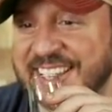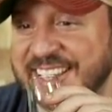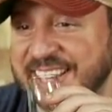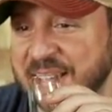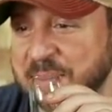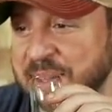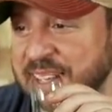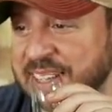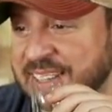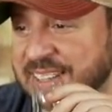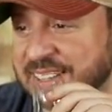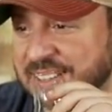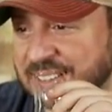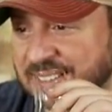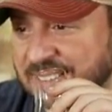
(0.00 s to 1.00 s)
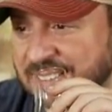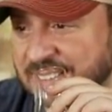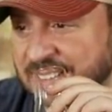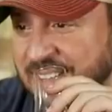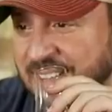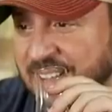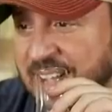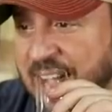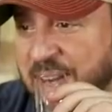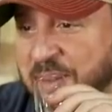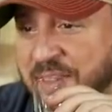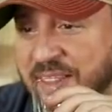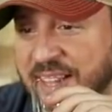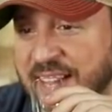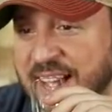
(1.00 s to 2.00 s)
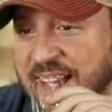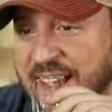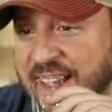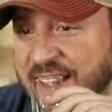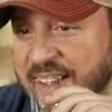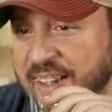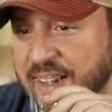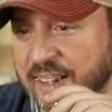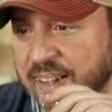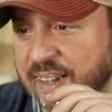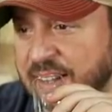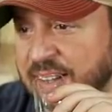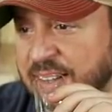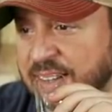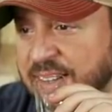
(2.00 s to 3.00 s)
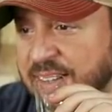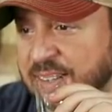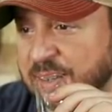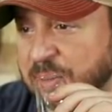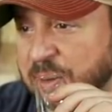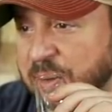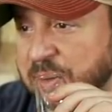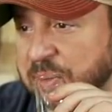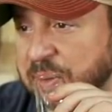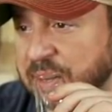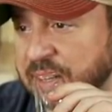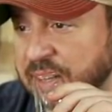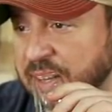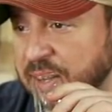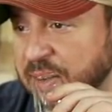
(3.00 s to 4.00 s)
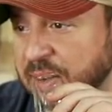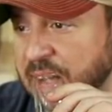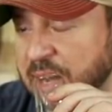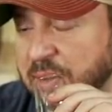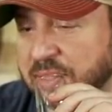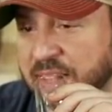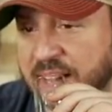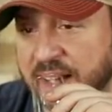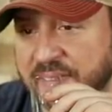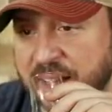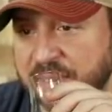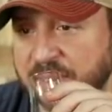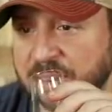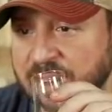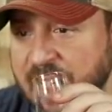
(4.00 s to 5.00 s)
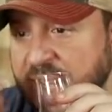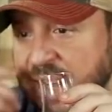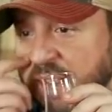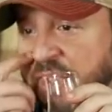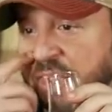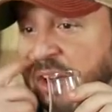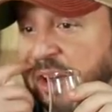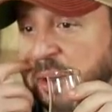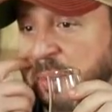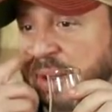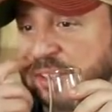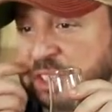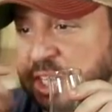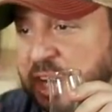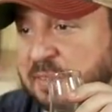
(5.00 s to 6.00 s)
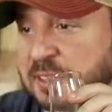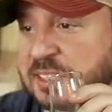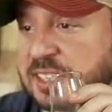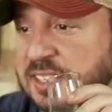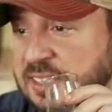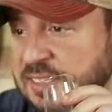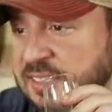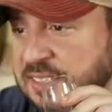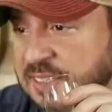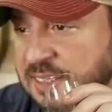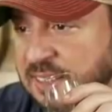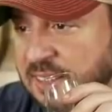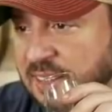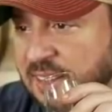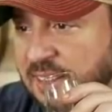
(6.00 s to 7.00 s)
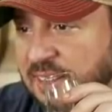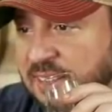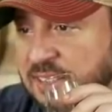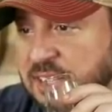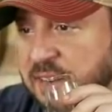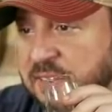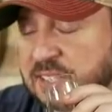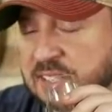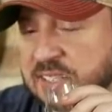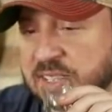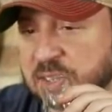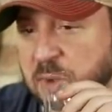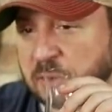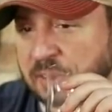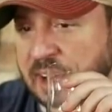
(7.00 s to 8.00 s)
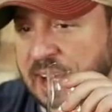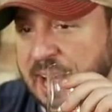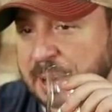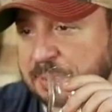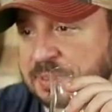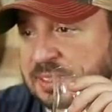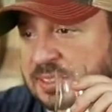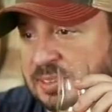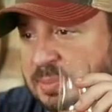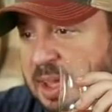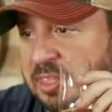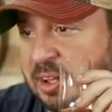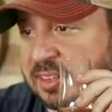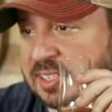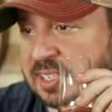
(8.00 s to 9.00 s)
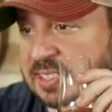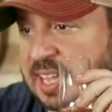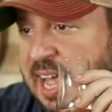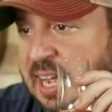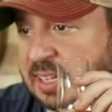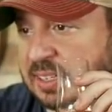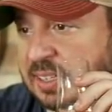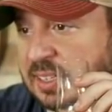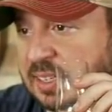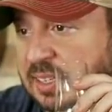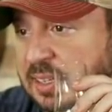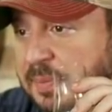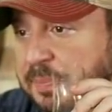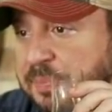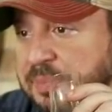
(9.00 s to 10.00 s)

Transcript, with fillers: Gimmick. I don't think I uh where where'd it go? I don't think I've ever had a thought about Jefferson's. Jefferson's is overhyped. My thoughts exactly.